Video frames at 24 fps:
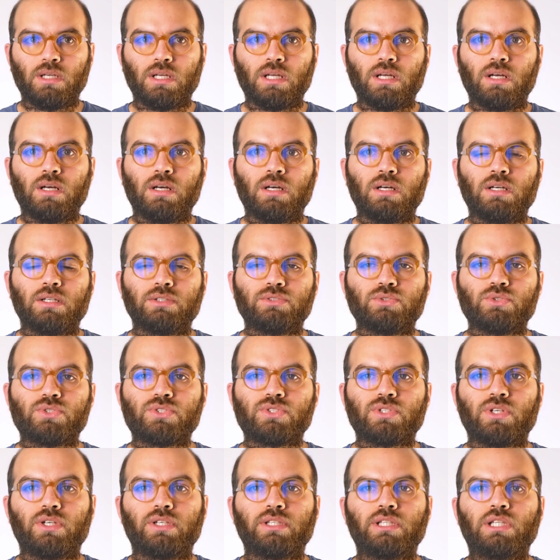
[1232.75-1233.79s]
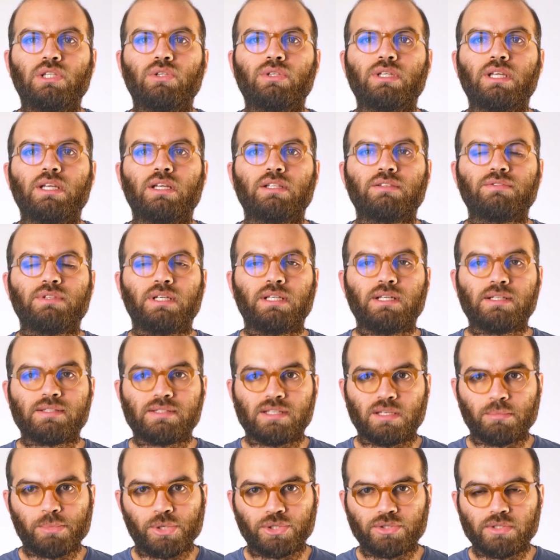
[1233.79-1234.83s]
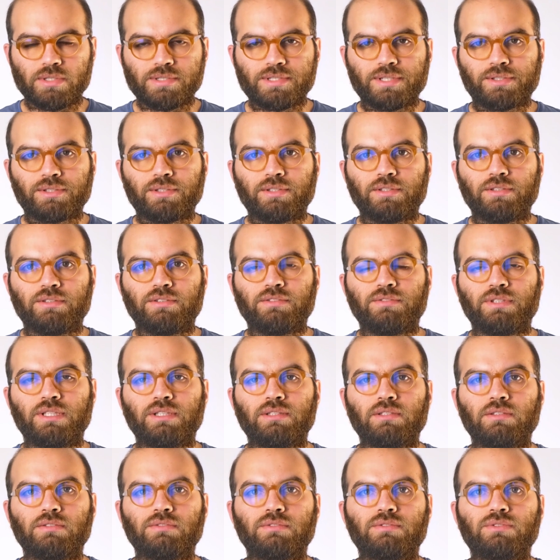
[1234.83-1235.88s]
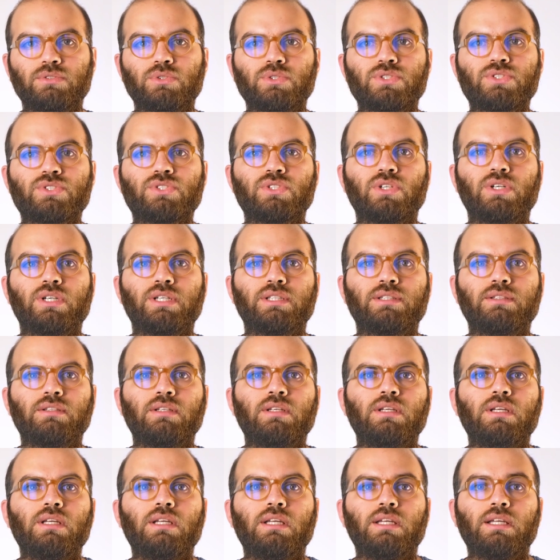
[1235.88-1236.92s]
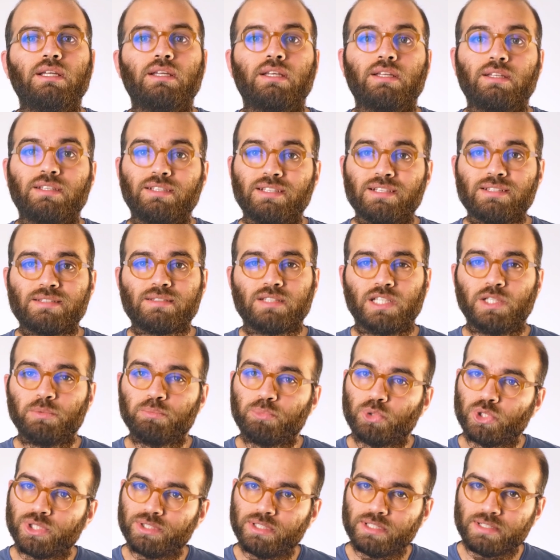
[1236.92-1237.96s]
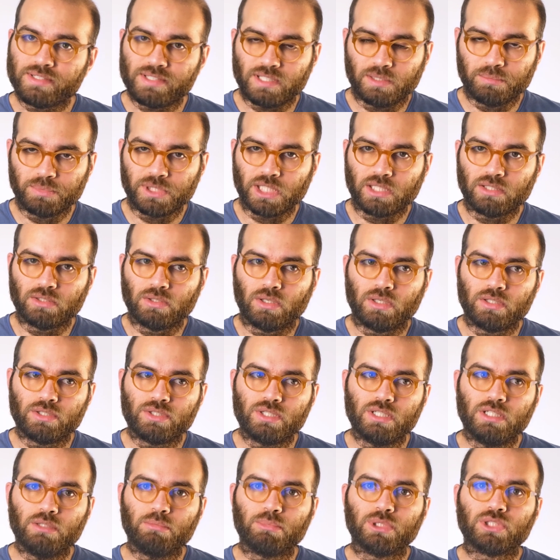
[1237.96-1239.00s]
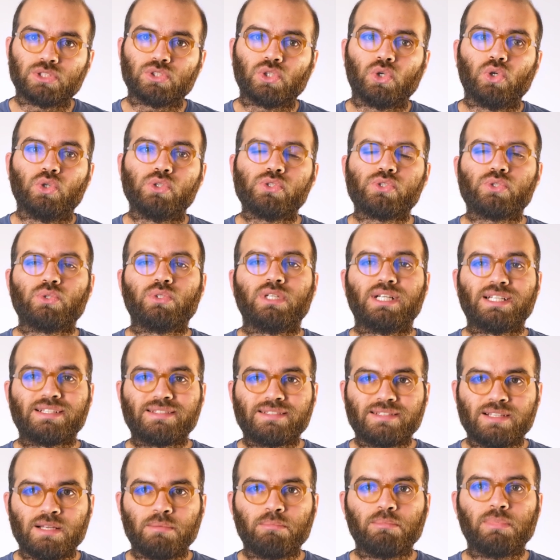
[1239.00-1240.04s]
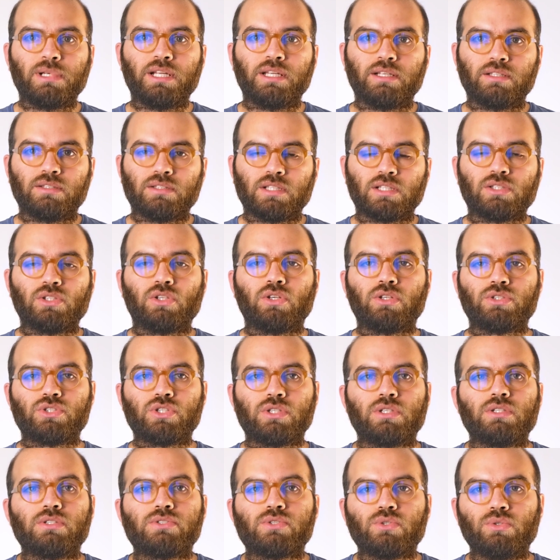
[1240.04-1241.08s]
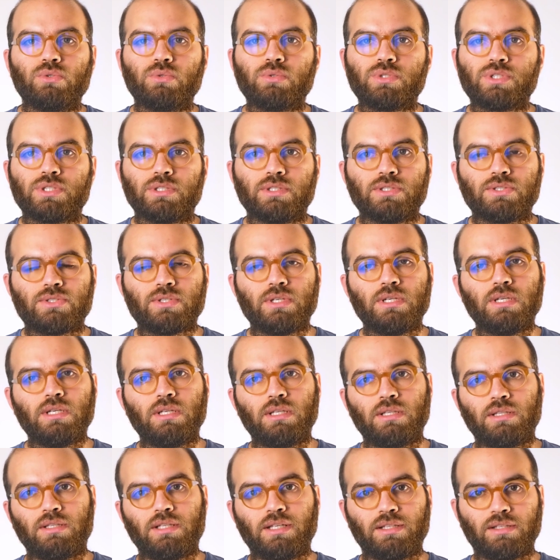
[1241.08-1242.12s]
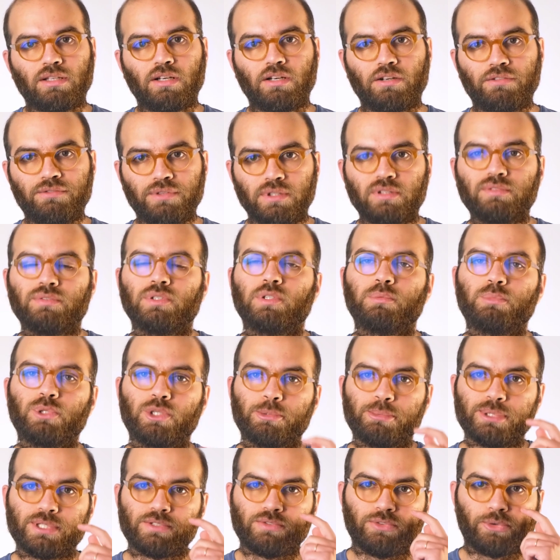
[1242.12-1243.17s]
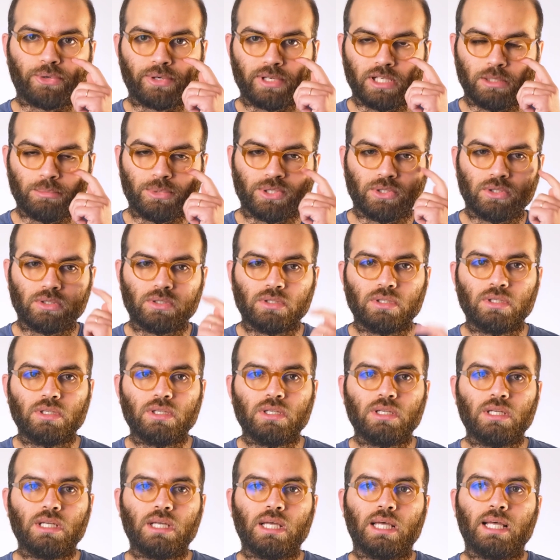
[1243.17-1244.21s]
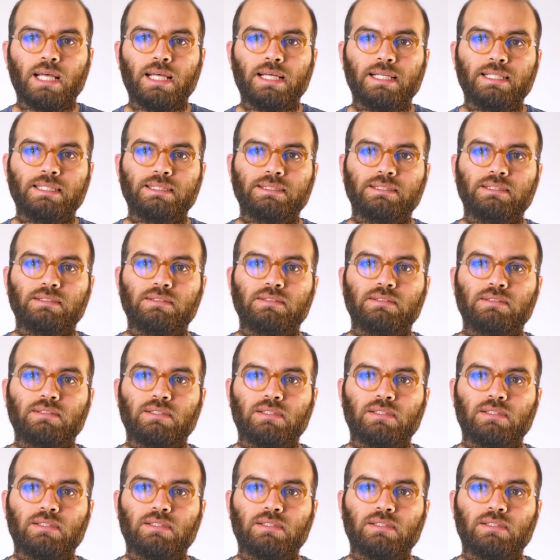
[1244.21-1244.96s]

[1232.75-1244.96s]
to start looking at financing models that are innovative, to start, yes, importing some technology, but also assembling technological solutions that are fit for purpose for Lebanon. And